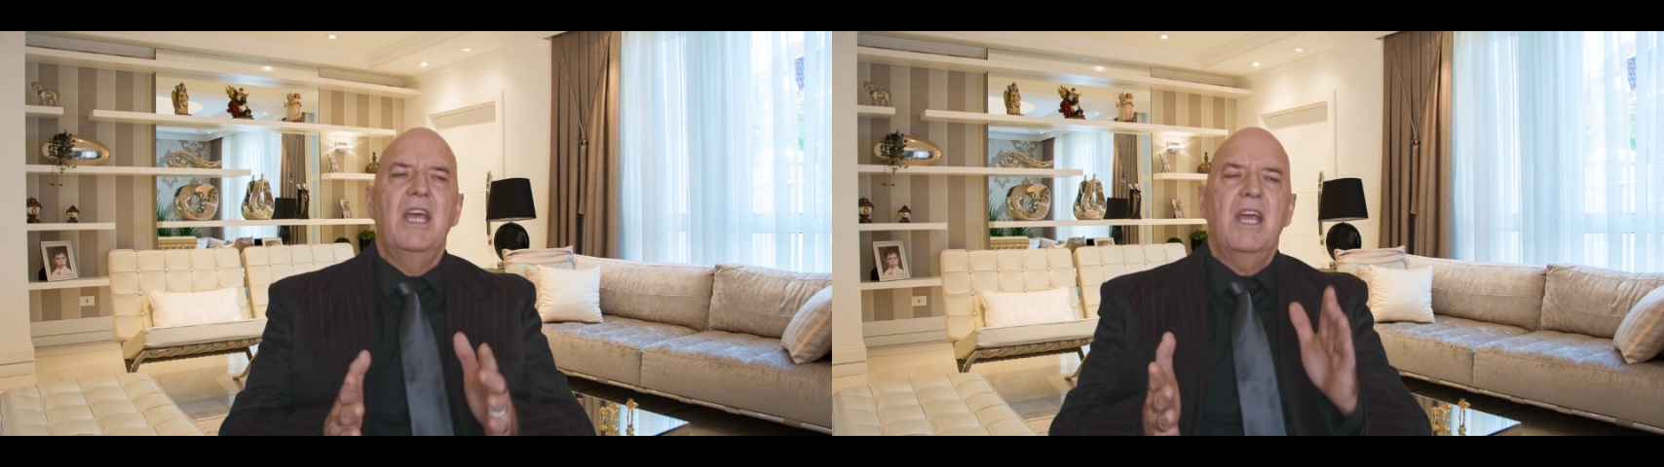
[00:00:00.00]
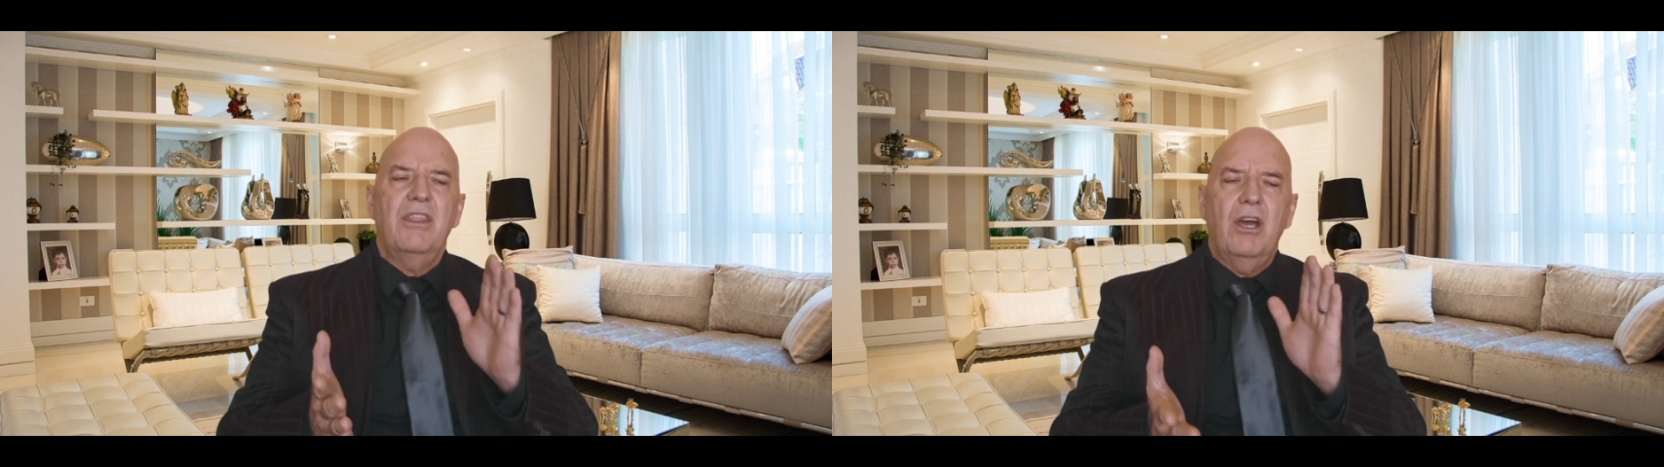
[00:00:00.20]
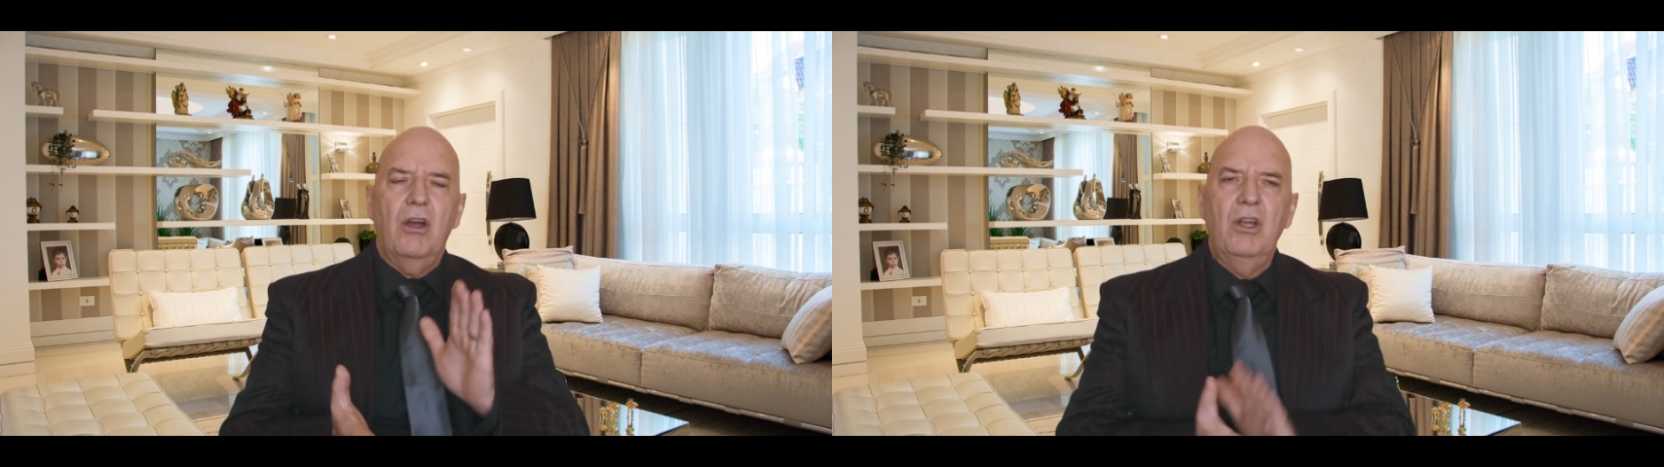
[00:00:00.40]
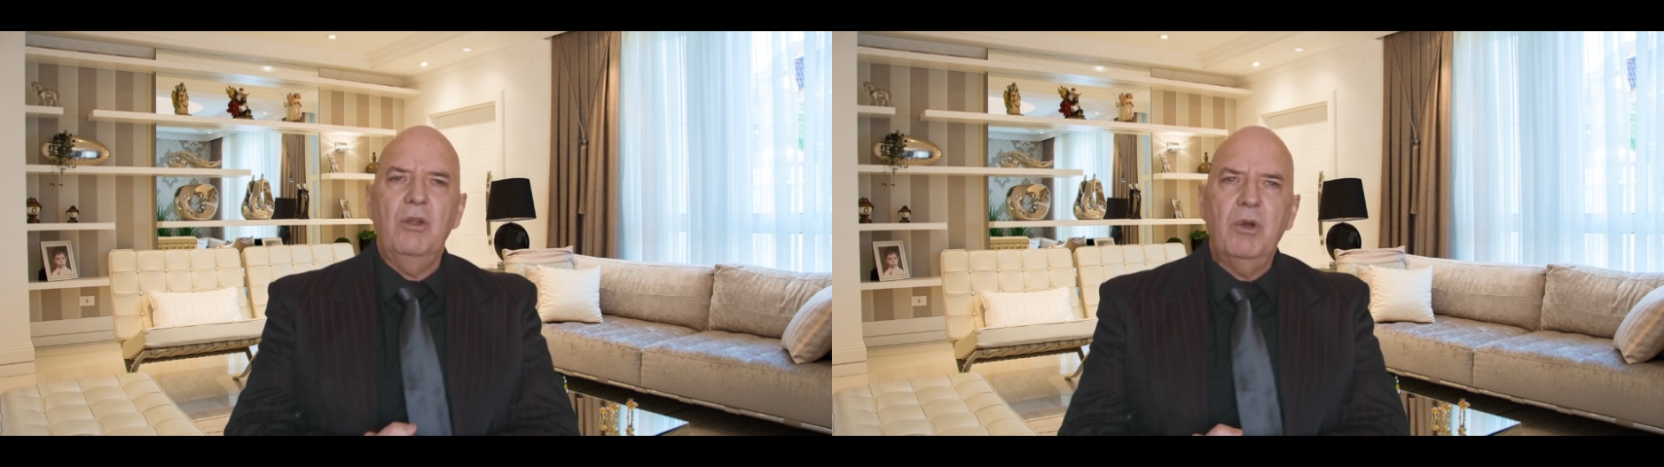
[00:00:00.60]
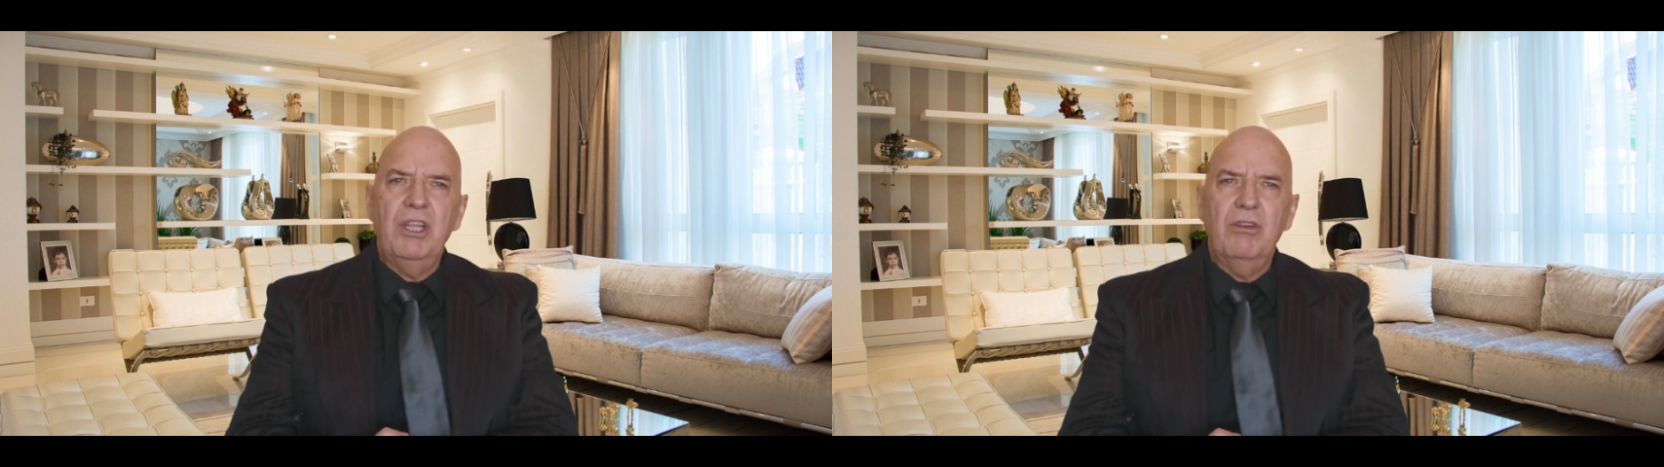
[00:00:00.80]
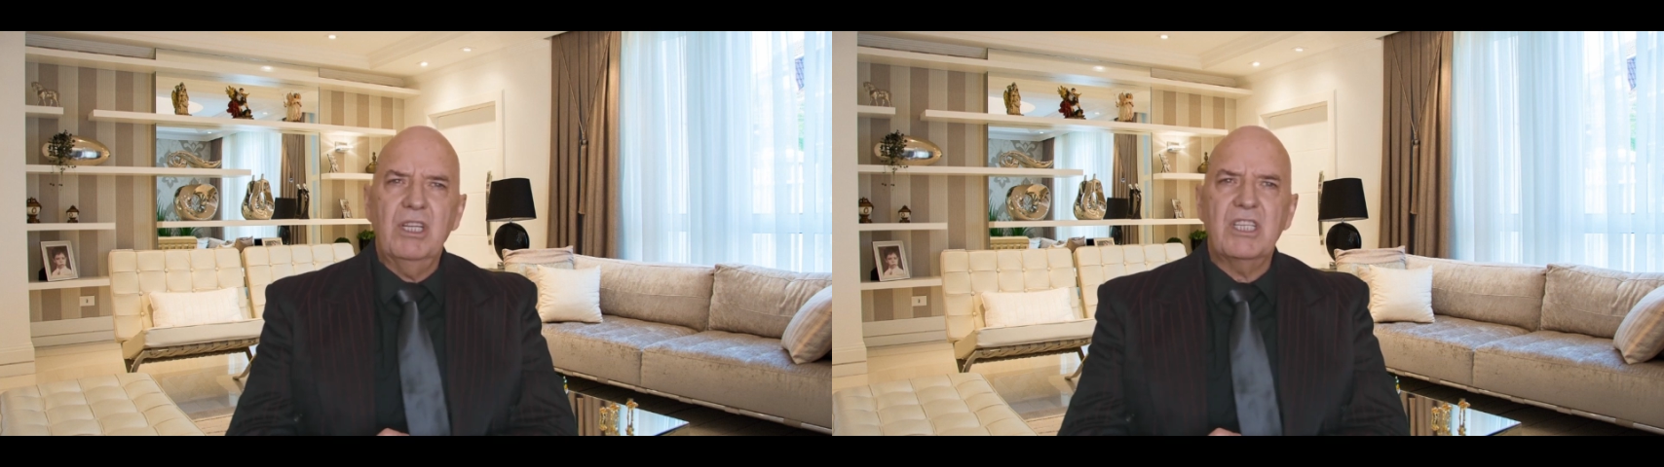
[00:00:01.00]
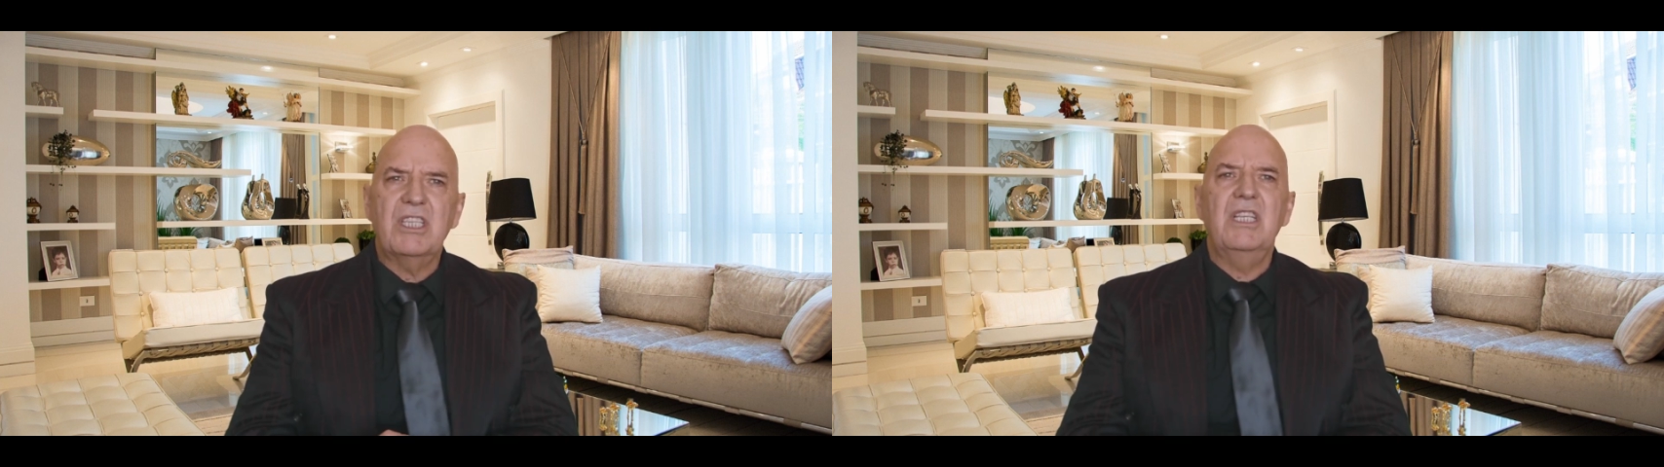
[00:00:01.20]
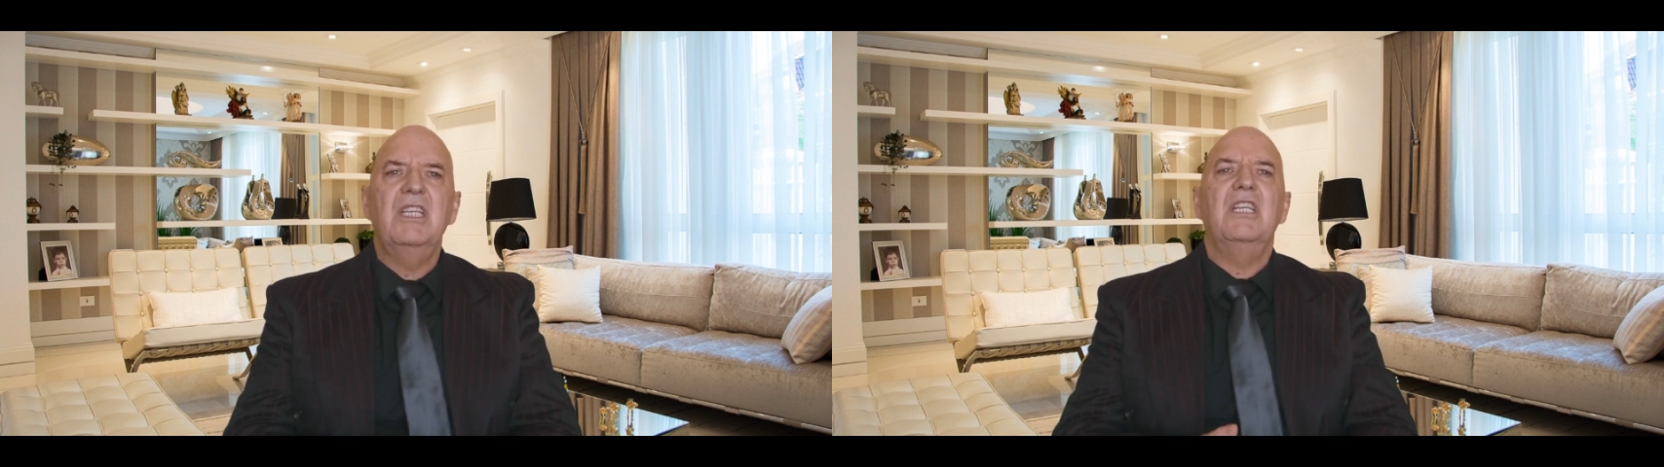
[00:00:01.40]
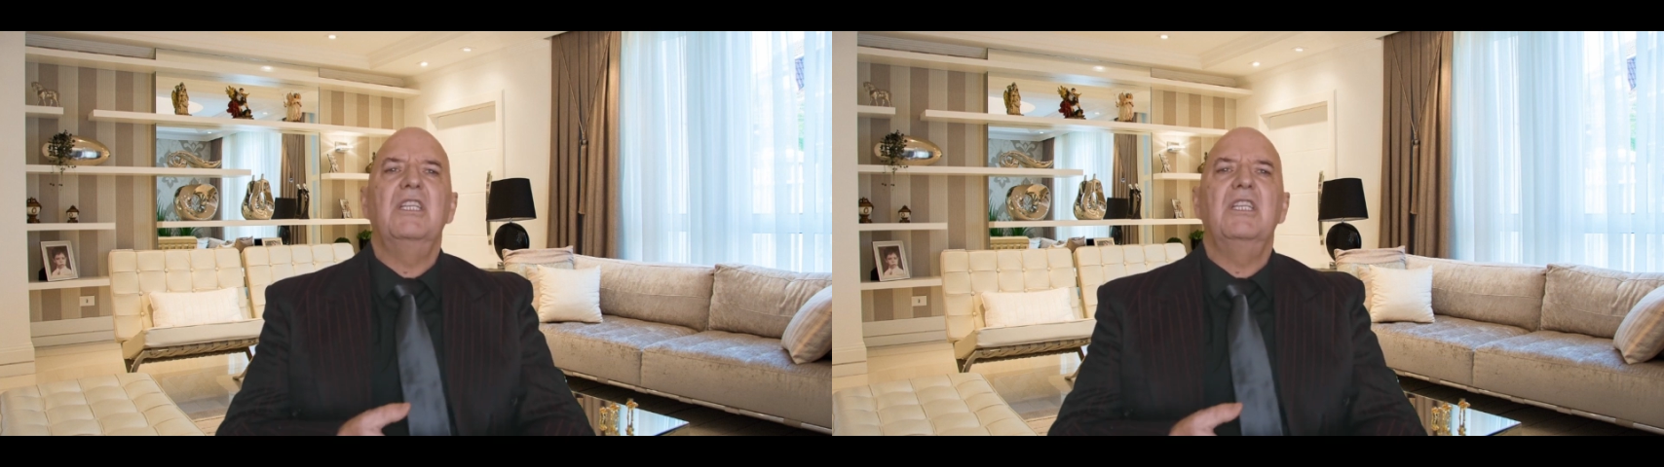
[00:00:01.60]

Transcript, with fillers: And the only way you're going to see